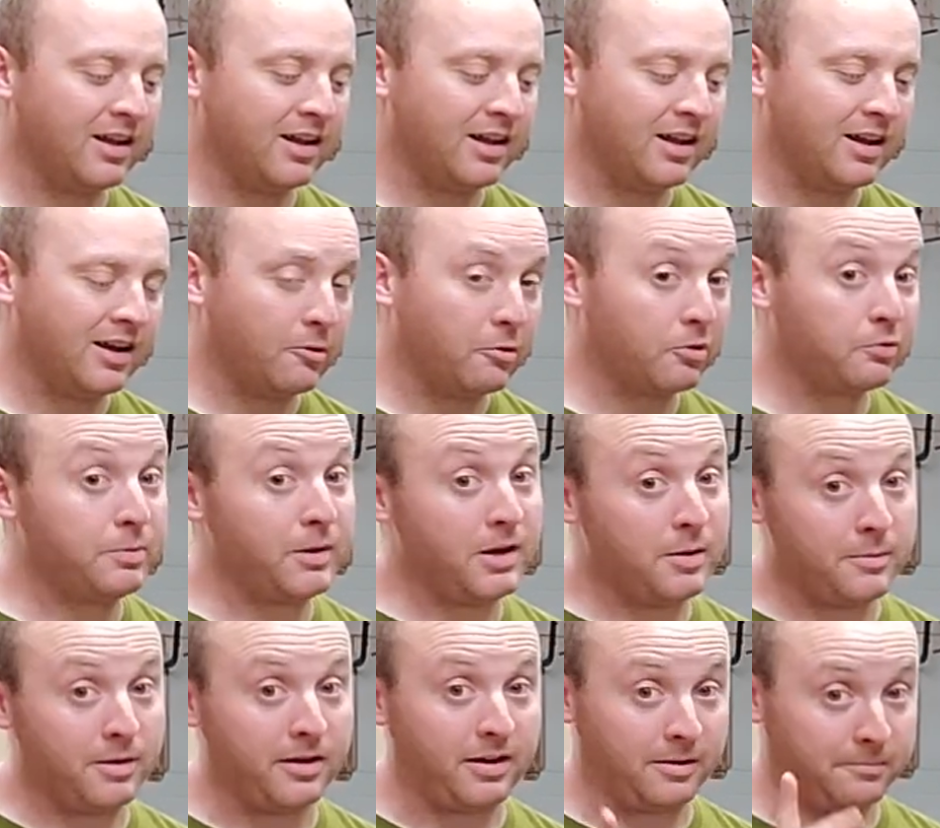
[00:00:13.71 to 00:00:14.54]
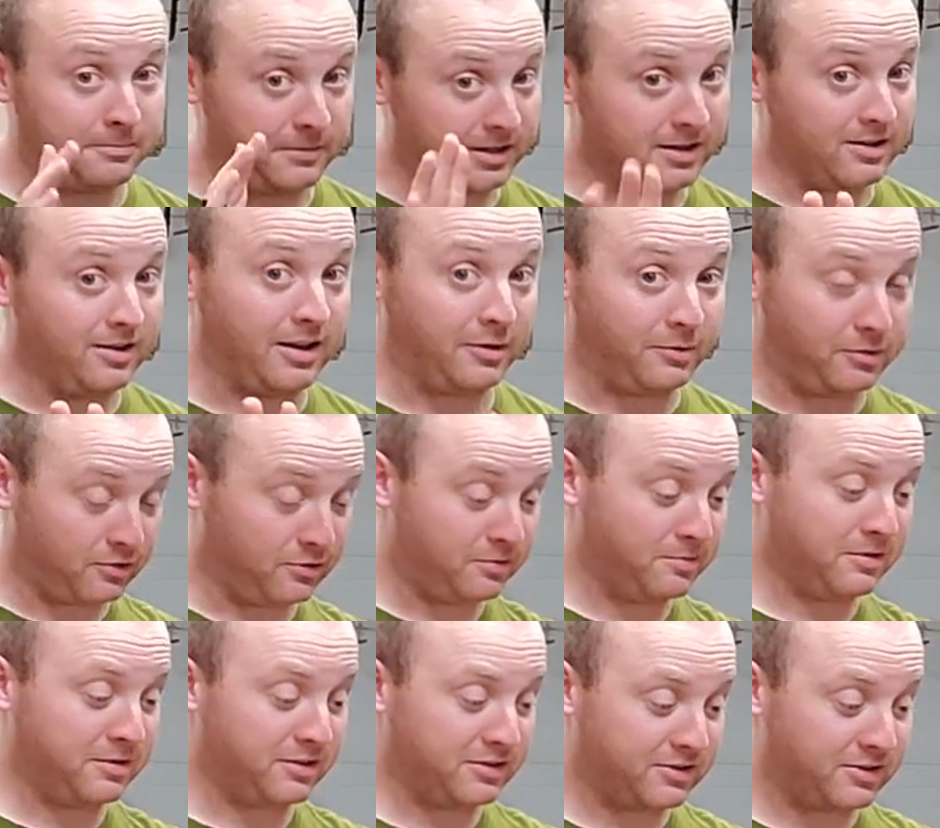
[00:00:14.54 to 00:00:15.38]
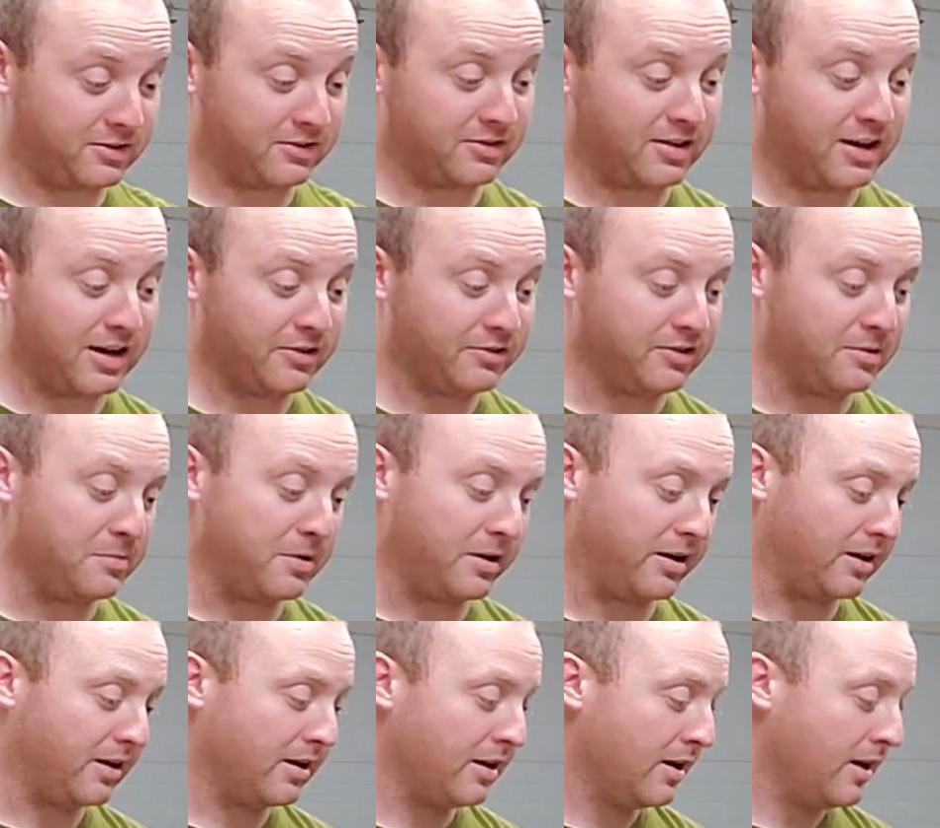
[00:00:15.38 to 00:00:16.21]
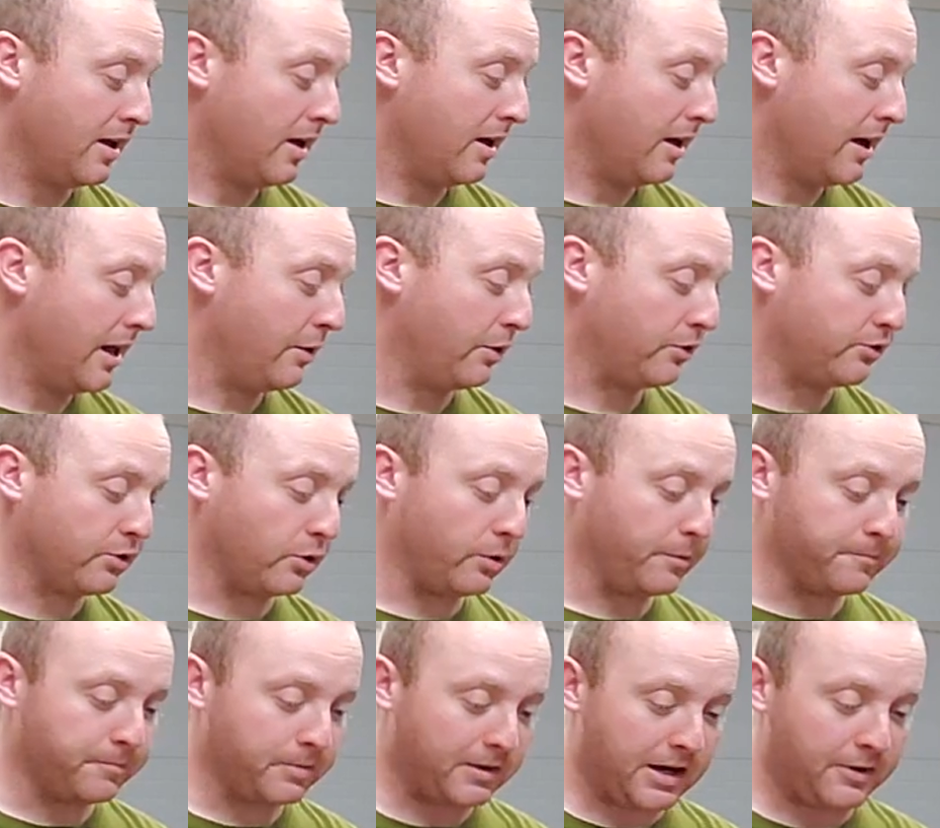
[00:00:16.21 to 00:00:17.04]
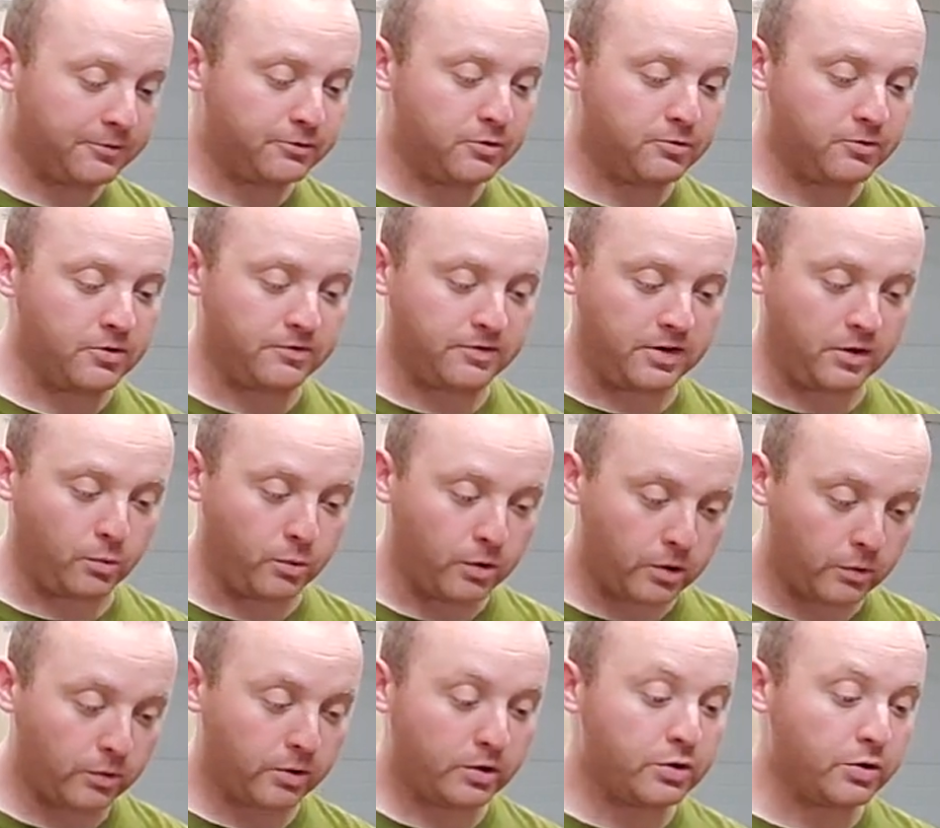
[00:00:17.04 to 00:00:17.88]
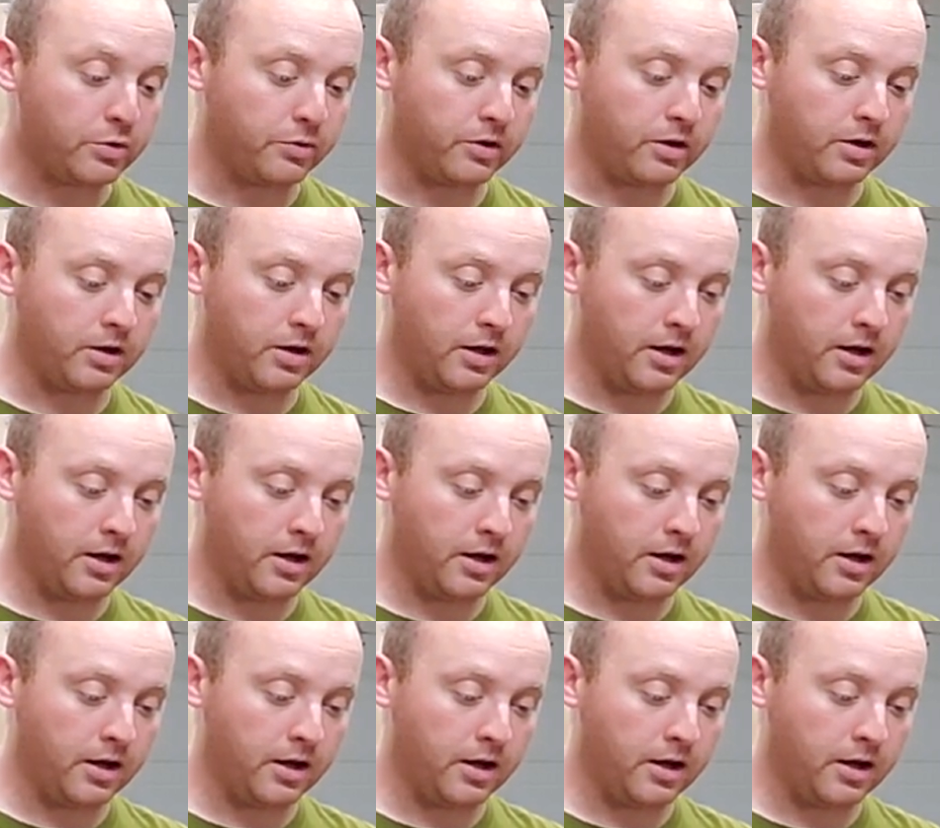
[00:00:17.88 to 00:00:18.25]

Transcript: We're spending money. I'm not gonna lie. It's costing money. Anyway, so F-250. What are we gonna do with it?